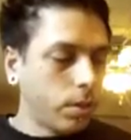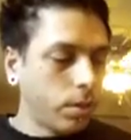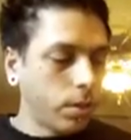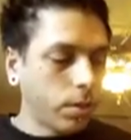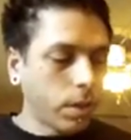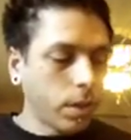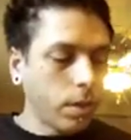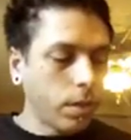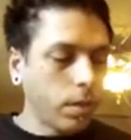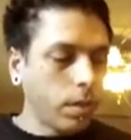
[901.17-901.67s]
you
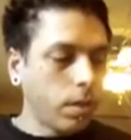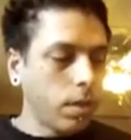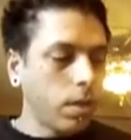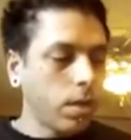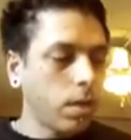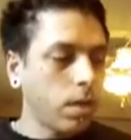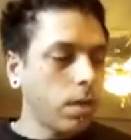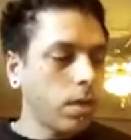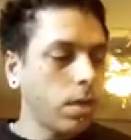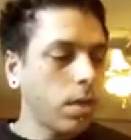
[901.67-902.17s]
can
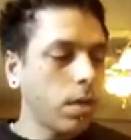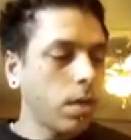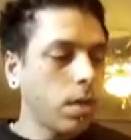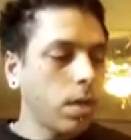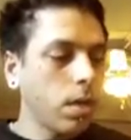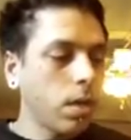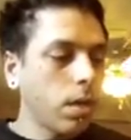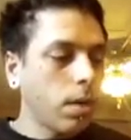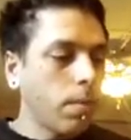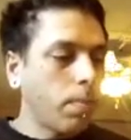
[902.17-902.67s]

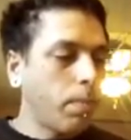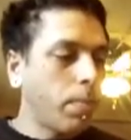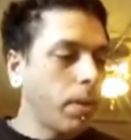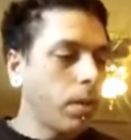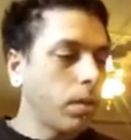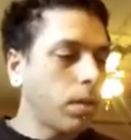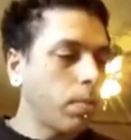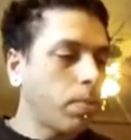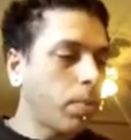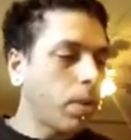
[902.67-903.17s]

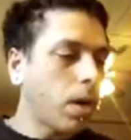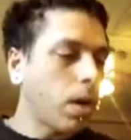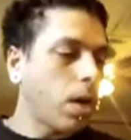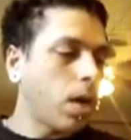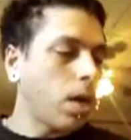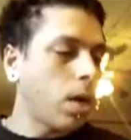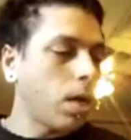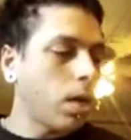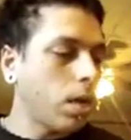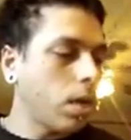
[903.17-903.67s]
build
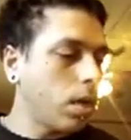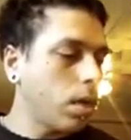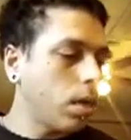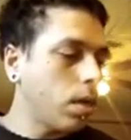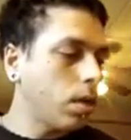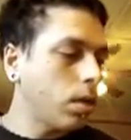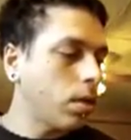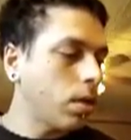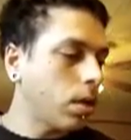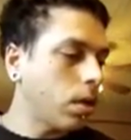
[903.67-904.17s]
upon.
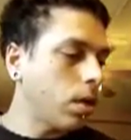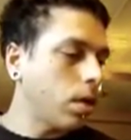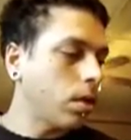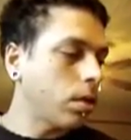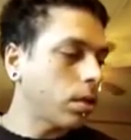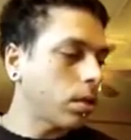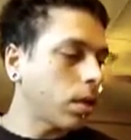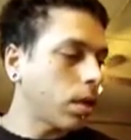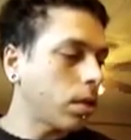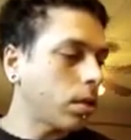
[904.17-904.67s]
Hold on,
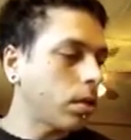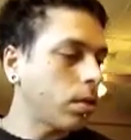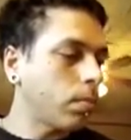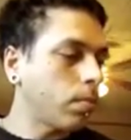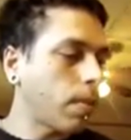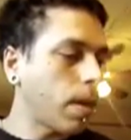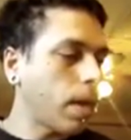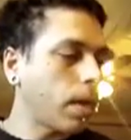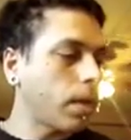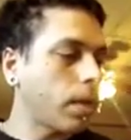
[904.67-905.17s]
let's get
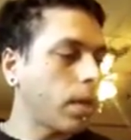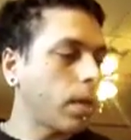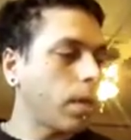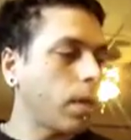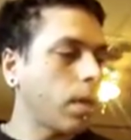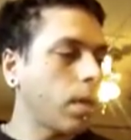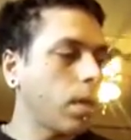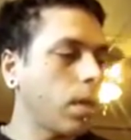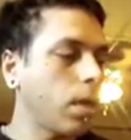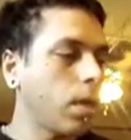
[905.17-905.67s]
something out there.
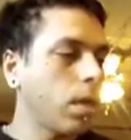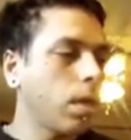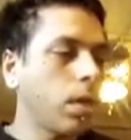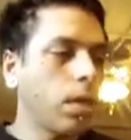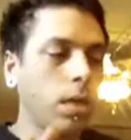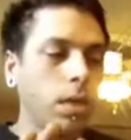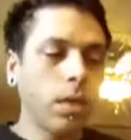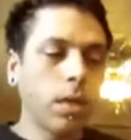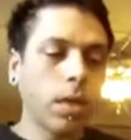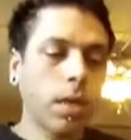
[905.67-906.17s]

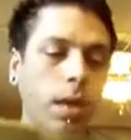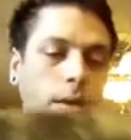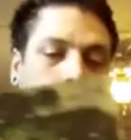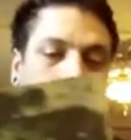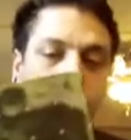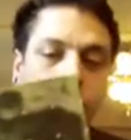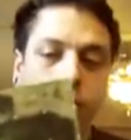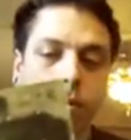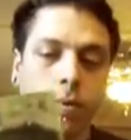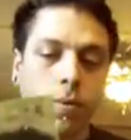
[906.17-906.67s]
You can have
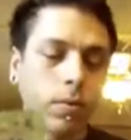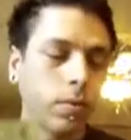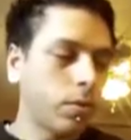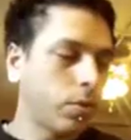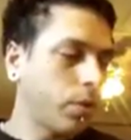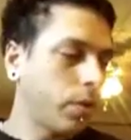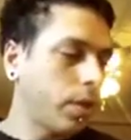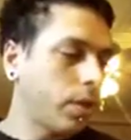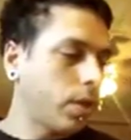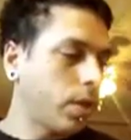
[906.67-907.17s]
your
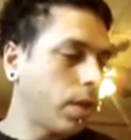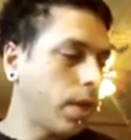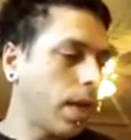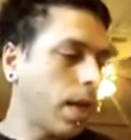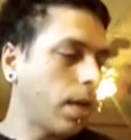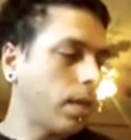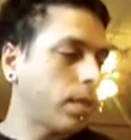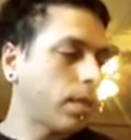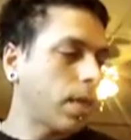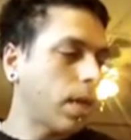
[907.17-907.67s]
trees on the
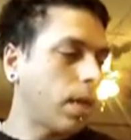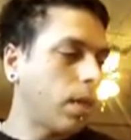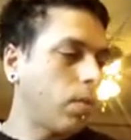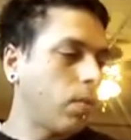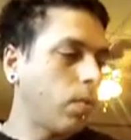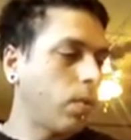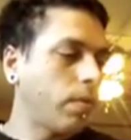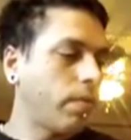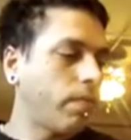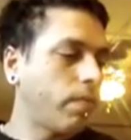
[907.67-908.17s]
outside of the
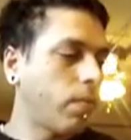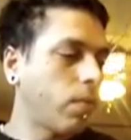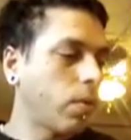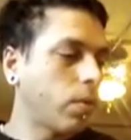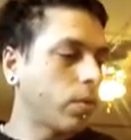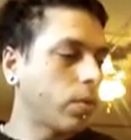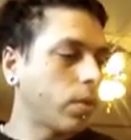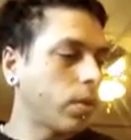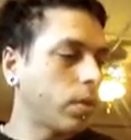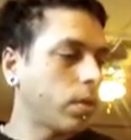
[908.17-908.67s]
wooden
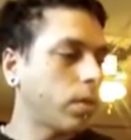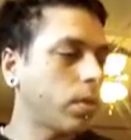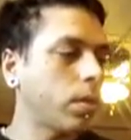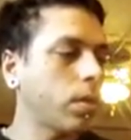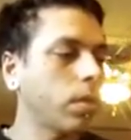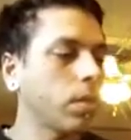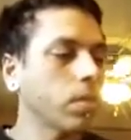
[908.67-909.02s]
fortress,